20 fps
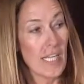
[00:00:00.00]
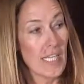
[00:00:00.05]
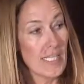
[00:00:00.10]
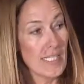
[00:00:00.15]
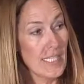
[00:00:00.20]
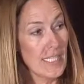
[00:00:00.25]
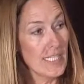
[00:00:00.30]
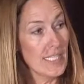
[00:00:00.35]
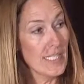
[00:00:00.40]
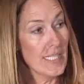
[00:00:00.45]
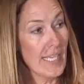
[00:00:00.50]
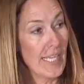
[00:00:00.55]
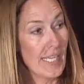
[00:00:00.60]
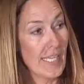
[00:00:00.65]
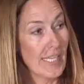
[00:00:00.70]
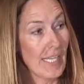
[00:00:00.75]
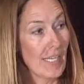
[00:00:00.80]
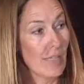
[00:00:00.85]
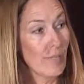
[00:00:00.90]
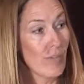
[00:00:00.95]
Since
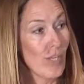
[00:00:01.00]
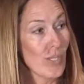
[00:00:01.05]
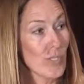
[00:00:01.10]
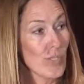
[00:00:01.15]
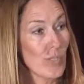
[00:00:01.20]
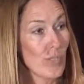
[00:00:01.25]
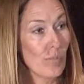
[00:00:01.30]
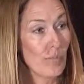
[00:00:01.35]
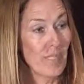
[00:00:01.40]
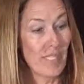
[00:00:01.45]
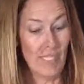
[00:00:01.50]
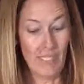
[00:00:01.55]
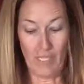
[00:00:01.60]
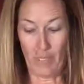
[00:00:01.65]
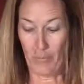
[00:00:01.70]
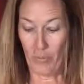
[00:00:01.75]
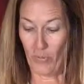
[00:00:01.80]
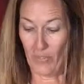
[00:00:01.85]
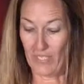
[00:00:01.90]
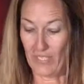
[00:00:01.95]
then, I've also been
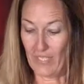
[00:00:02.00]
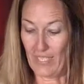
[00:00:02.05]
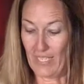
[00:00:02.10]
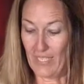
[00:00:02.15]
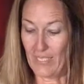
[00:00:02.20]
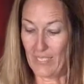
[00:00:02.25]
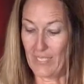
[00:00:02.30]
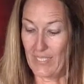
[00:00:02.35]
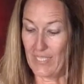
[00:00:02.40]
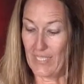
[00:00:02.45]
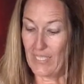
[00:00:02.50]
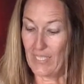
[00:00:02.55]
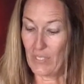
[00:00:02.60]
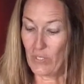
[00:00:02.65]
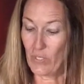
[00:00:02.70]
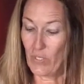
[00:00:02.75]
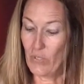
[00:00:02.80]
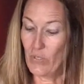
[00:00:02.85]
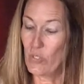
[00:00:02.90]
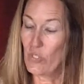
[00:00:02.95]
appointed as the
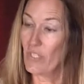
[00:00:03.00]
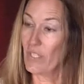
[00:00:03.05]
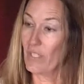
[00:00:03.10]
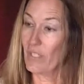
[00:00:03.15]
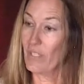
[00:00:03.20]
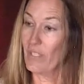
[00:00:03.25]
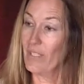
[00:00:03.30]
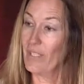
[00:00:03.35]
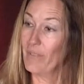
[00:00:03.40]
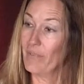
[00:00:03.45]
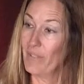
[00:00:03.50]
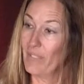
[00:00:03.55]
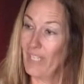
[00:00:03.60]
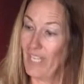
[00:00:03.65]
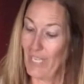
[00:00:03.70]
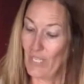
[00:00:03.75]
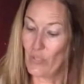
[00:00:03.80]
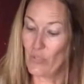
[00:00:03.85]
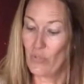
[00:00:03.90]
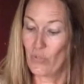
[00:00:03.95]
co-chair of the
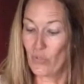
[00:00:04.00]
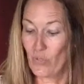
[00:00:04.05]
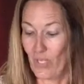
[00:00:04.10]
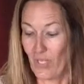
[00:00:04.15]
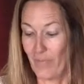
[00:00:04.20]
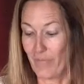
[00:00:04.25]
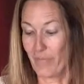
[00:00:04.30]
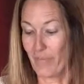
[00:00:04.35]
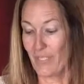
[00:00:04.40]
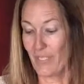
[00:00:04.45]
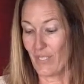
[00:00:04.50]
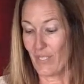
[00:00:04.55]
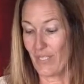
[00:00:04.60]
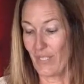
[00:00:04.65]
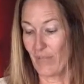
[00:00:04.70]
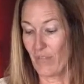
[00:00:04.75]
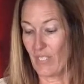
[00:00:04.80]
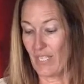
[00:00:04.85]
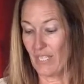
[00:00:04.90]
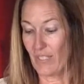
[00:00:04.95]
National Conference
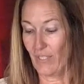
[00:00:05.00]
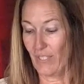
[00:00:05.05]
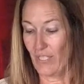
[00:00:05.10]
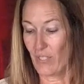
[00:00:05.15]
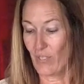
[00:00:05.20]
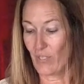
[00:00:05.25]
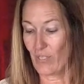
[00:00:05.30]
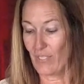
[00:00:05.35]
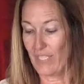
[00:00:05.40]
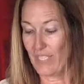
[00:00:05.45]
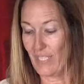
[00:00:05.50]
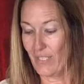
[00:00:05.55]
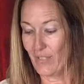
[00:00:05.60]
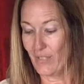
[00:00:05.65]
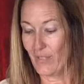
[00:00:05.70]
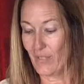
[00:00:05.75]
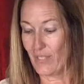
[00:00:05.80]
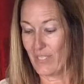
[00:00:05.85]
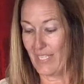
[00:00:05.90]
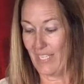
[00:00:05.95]
of State
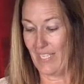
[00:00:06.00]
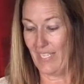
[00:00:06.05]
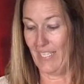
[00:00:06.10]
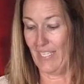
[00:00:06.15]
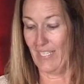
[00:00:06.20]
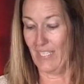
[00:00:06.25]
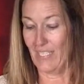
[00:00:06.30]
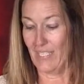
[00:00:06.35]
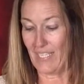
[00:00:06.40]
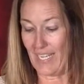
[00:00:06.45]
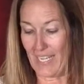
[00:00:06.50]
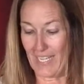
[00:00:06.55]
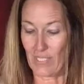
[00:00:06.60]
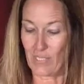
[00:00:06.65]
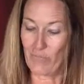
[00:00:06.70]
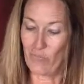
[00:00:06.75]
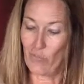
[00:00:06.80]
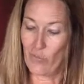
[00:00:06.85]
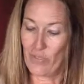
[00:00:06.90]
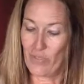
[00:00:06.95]
Legislators
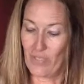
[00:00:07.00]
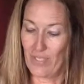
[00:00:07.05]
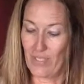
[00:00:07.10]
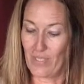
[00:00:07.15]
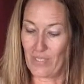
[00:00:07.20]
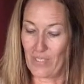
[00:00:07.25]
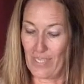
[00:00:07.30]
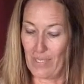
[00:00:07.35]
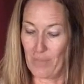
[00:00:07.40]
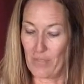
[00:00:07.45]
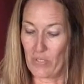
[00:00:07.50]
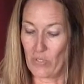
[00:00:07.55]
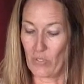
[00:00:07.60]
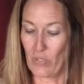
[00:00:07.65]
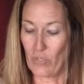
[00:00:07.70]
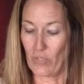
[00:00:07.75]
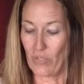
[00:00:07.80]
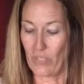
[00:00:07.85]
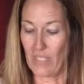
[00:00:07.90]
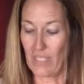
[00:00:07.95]
Task Force on
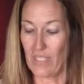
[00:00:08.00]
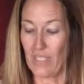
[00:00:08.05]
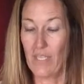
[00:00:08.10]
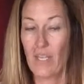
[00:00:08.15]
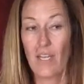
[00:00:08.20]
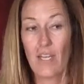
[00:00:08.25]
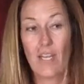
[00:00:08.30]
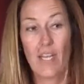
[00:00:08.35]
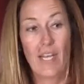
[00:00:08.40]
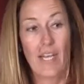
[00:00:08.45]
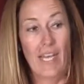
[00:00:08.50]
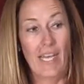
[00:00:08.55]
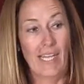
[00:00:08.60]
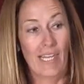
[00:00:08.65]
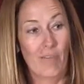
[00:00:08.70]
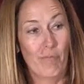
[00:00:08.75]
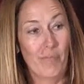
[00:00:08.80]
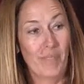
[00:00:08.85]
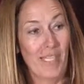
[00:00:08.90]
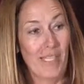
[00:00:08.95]
Cybersecurity, and
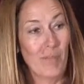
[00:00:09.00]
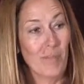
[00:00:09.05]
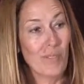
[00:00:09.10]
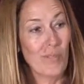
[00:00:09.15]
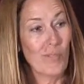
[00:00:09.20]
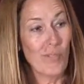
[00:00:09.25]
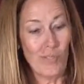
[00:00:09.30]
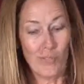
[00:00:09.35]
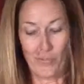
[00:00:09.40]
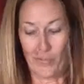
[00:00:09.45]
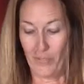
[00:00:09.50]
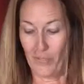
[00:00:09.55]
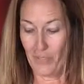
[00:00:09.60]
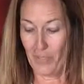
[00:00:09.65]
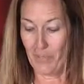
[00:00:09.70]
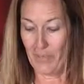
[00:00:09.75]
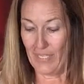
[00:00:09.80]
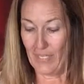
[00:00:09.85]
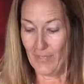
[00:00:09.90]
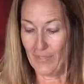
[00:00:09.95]
have been able to
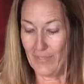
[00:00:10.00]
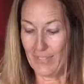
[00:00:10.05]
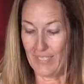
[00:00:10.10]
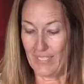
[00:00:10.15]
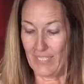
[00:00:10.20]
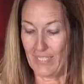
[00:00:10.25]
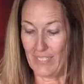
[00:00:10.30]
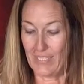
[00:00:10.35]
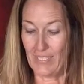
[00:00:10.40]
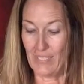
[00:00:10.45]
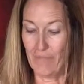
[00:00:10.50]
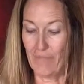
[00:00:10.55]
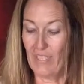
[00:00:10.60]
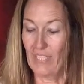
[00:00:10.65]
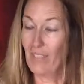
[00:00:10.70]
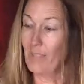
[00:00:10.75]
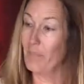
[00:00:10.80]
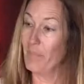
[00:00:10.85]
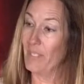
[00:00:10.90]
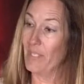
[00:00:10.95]
learn about the
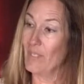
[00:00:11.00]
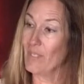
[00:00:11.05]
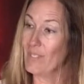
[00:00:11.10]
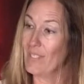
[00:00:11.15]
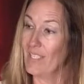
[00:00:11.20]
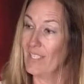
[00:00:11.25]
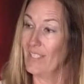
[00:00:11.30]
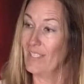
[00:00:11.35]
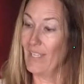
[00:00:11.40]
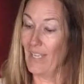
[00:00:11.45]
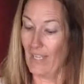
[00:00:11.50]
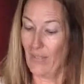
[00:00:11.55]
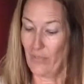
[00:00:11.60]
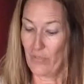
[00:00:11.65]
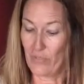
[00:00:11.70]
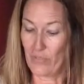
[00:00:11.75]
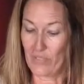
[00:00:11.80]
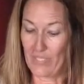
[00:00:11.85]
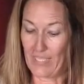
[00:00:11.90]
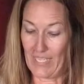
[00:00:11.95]
developments in
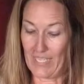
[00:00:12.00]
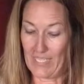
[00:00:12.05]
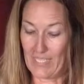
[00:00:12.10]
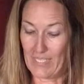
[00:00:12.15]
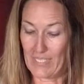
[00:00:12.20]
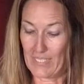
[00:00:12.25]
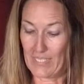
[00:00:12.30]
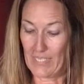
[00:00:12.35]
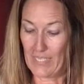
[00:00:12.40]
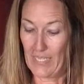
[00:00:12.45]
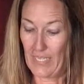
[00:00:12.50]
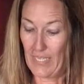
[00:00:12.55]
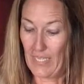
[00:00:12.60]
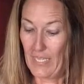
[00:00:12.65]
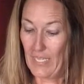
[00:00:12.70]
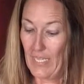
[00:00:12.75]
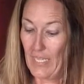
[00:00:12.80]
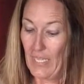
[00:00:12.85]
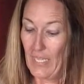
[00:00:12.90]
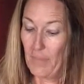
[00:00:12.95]
other states.
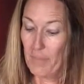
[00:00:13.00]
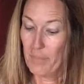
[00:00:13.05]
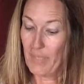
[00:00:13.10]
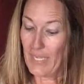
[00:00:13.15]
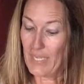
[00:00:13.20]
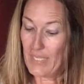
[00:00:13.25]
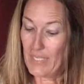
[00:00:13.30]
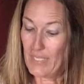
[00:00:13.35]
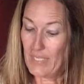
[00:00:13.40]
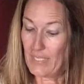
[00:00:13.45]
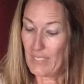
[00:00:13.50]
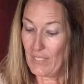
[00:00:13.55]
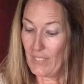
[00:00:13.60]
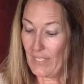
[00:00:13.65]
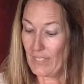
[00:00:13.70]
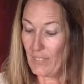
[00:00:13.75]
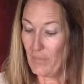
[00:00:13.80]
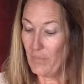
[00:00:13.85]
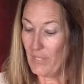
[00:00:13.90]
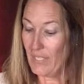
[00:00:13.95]
My
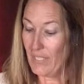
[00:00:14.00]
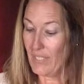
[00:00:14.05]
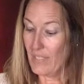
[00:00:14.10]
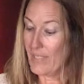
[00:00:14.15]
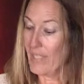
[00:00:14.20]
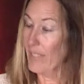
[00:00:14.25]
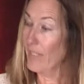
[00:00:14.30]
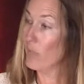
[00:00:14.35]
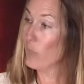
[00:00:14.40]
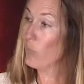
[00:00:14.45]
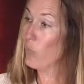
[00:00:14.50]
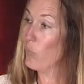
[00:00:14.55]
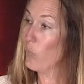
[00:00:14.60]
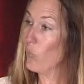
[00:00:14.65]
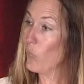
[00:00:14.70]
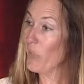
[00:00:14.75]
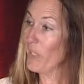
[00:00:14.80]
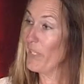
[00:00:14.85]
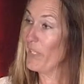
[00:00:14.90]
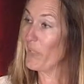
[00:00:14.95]
select committee has held
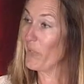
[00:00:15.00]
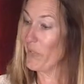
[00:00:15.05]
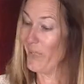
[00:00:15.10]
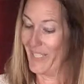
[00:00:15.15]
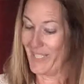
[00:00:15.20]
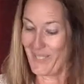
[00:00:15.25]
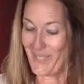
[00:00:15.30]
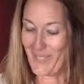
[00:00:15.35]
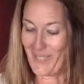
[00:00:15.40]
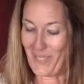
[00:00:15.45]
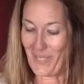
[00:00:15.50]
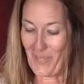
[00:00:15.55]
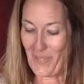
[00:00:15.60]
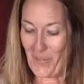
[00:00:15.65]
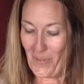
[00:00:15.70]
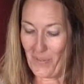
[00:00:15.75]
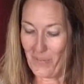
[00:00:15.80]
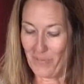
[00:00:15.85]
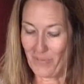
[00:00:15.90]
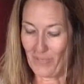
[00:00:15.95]
4 hearings
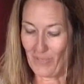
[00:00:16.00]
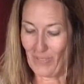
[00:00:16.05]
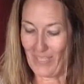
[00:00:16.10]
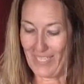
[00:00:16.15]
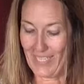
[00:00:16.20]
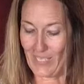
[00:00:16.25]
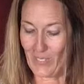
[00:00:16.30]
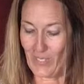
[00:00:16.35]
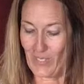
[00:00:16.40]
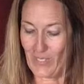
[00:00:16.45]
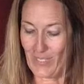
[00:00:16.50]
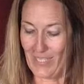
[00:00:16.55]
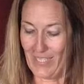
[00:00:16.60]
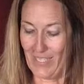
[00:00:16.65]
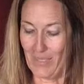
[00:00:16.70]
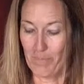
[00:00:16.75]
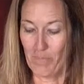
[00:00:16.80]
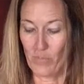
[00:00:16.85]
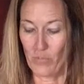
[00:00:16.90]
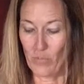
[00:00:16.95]
over the last
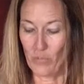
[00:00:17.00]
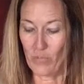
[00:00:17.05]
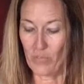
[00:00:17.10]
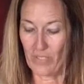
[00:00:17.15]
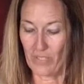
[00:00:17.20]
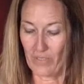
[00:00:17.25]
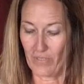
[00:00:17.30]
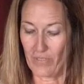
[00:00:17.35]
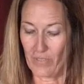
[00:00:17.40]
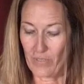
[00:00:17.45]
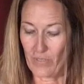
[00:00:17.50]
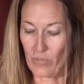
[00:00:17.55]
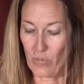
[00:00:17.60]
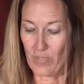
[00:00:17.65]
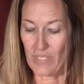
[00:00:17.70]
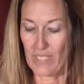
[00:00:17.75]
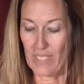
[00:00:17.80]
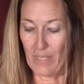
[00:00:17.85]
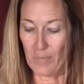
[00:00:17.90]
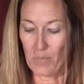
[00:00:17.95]
2 years to
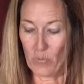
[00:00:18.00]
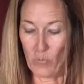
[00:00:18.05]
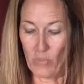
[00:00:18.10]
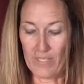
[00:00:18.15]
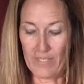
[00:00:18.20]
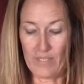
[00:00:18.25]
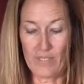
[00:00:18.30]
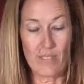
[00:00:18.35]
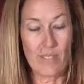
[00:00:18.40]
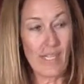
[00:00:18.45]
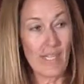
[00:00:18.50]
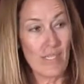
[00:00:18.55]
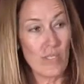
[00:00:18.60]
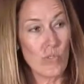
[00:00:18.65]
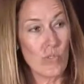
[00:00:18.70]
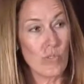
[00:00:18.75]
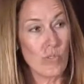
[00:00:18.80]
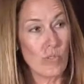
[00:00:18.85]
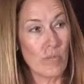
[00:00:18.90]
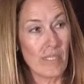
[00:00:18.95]
examine what the state
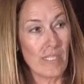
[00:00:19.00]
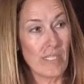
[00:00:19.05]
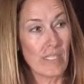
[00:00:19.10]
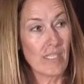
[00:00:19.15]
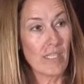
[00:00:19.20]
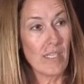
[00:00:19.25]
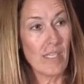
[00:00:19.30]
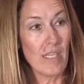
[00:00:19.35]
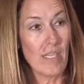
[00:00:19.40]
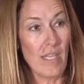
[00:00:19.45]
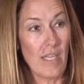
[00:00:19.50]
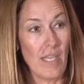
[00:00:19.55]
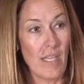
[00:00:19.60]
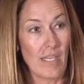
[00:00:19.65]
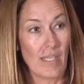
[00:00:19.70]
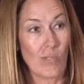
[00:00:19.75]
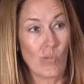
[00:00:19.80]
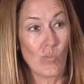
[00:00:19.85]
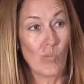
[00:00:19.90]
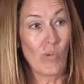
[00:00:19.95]
is doing
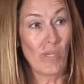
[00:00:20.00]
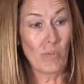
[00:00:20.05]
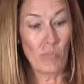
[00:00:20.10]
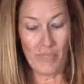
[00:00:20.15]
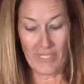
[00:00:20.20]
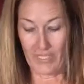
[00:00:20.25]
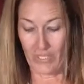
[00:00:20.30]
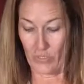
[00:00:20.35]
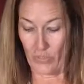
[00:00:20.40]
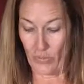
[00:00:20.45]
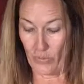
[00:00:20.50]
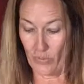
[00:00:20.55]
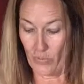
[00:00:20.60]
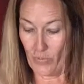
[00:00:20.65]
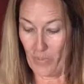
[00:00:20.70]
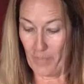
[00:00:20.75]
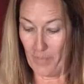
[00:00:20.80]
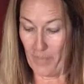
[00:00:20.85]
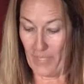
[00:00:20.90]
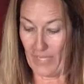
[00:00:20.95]
and what we can do
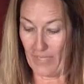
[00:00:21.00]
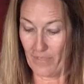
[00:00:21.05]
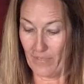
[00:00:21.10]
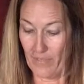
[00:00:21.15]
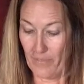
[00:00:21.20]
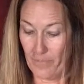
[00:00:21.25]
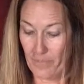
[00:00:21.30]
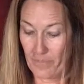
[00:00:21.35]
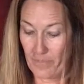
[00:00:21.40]
better.